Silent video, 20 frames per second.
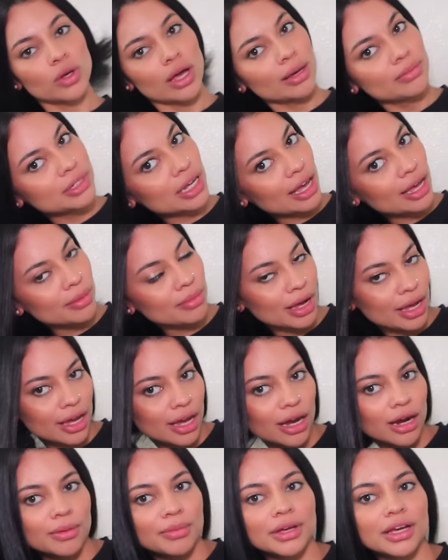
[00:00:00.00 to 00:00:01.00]
why I'm dyeing my
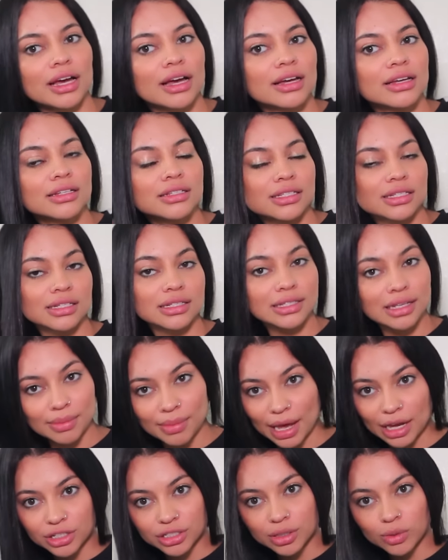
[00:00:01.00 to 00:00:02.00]
hair because since I'm
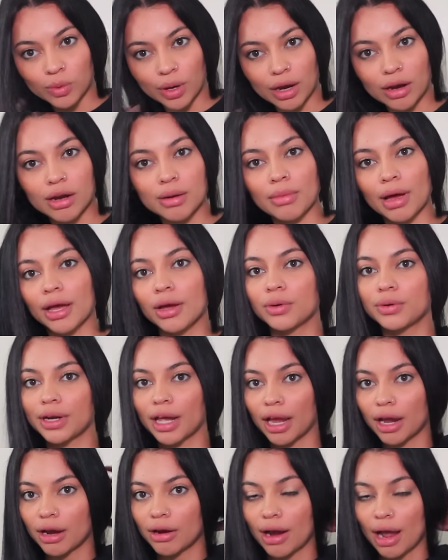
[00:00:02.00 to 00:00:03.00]
actually wearing my own
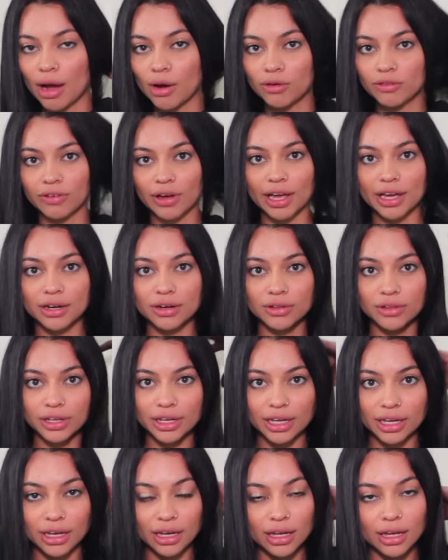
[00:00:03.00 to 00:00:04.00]
hair out
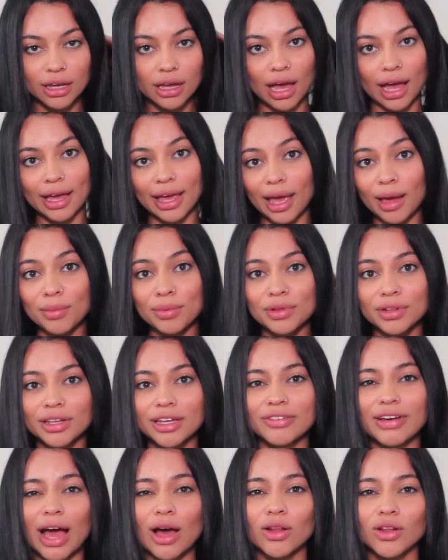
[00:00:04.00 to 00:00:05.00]
finally, I can't
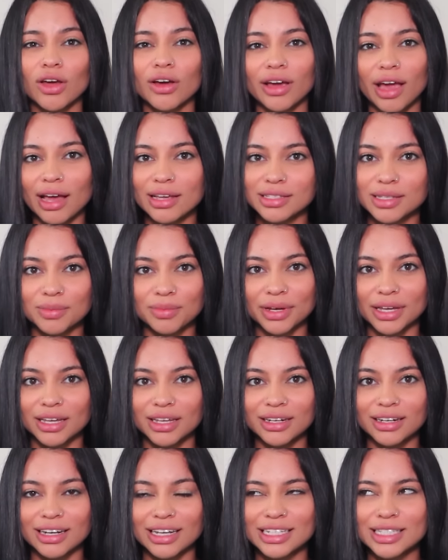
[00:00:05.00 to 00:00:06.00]
believe how long has it
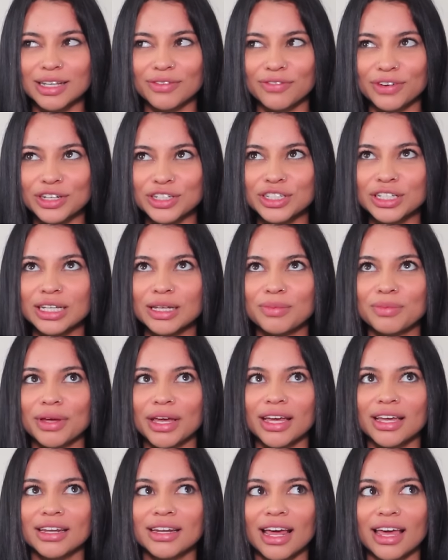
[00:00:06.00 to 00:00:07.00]
been? It's officially
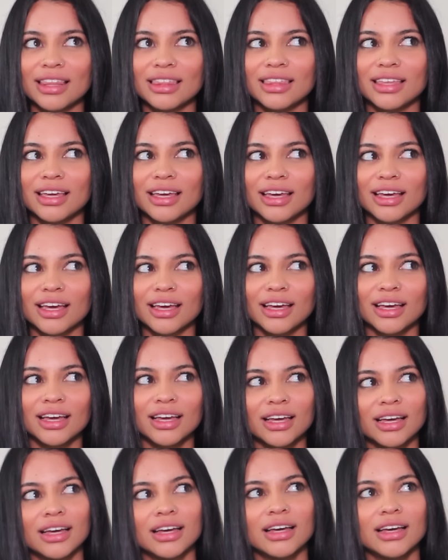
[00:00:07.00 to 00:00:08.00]
been, I think,
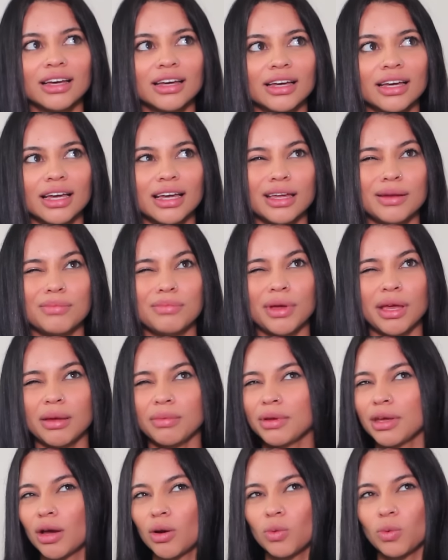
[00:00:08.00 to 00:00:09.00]
in
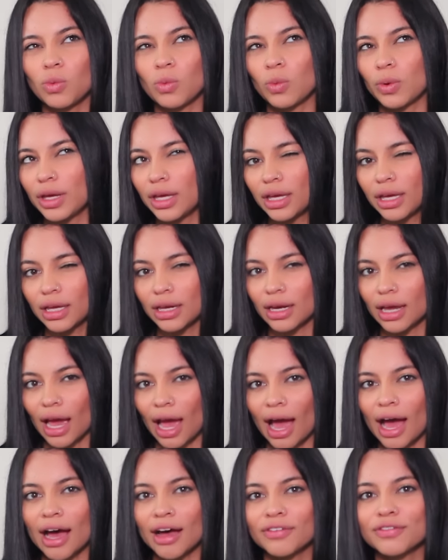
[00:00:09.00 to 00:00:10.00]
maybe a week and a
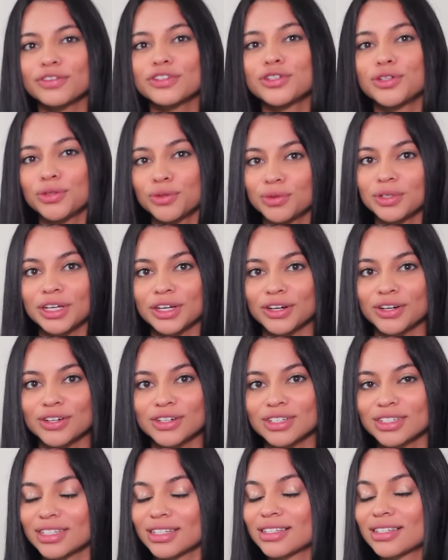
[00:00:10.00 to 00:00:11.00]
half, two
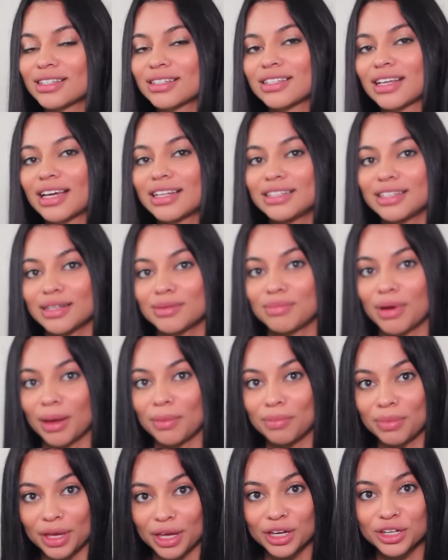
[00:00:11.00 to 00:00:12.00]
years since I did my
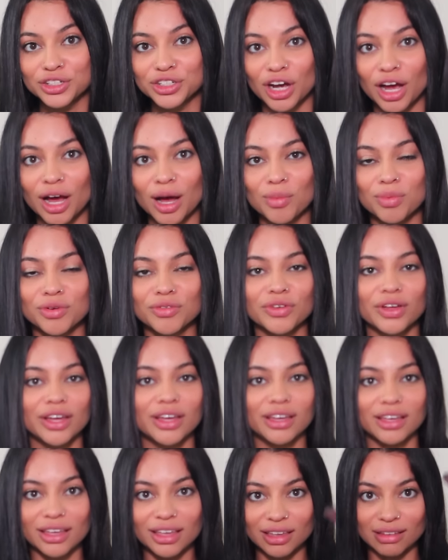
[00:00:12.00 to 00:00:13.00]
big chop of
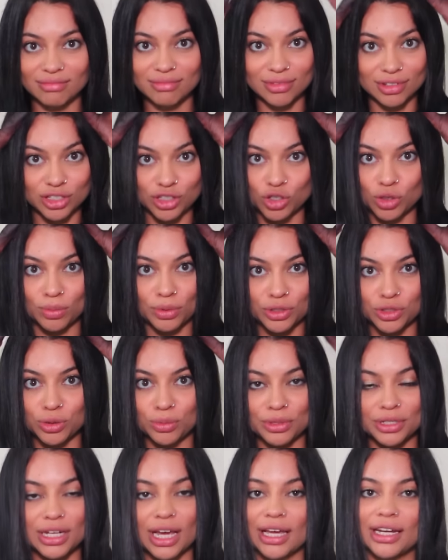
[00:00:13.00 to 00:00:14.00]
like super,
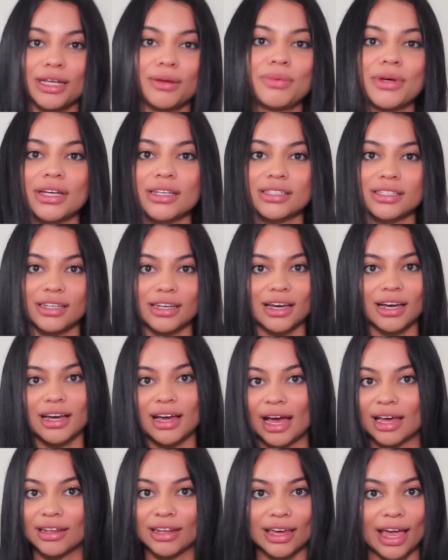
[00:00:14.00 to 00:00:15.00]
super tiny pixie cut,
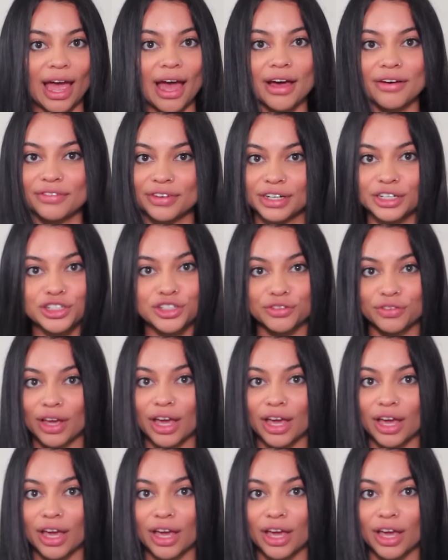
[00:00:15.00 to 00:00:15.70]
had like half an inch of